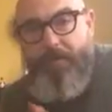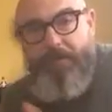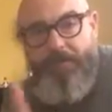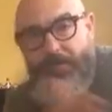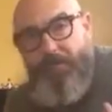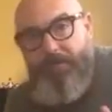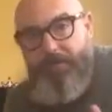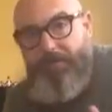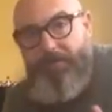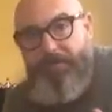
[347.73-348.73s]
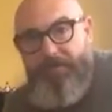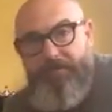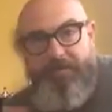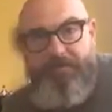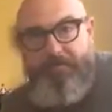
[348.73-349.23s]
And this study over
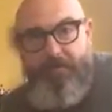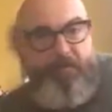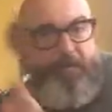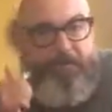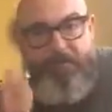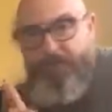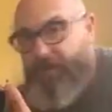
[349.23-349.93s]
here said smoking is